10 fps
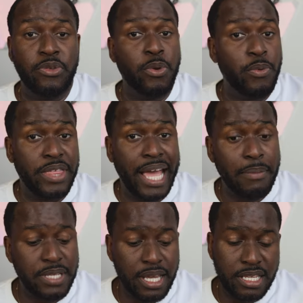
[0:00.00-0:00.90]
three with the
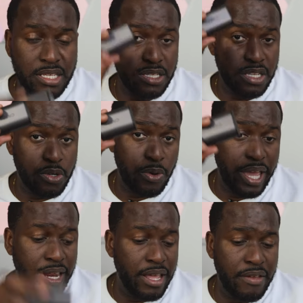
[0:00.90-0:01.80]
aptX, the
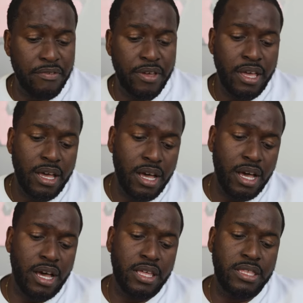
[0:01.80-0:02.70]
Creative,
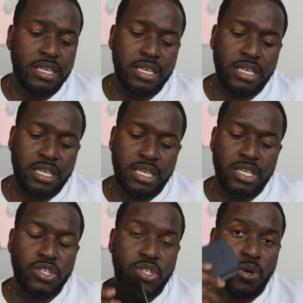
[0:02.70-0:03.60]
uh, the
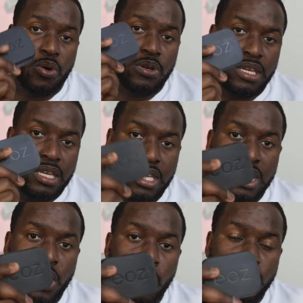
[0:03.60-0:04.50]
EZO,
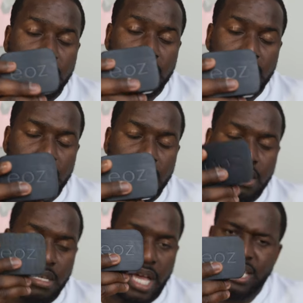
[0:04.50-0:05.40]
EOZ,
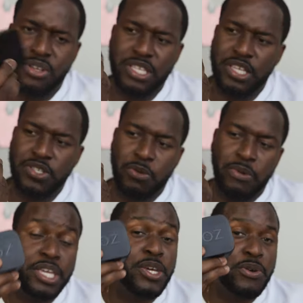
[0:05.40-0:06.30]
it's called the EZO,
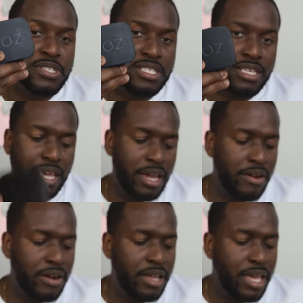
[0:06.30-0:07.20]
but EOZ
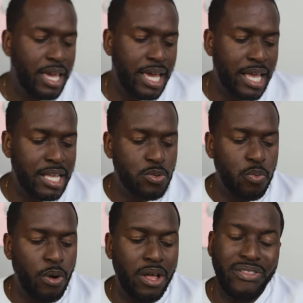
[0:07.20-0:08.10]
Air, as
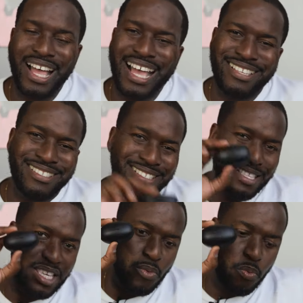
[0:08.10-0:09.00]
well as
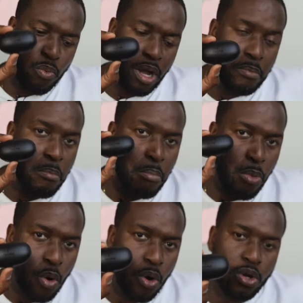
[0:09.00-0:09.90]
the One
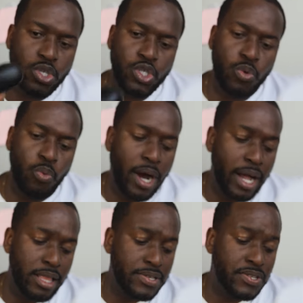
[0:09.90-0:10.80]
More True
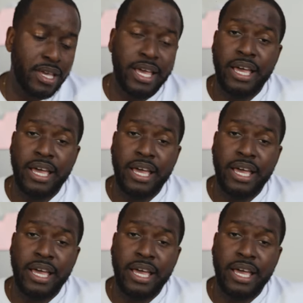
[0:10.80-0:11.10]
Wireless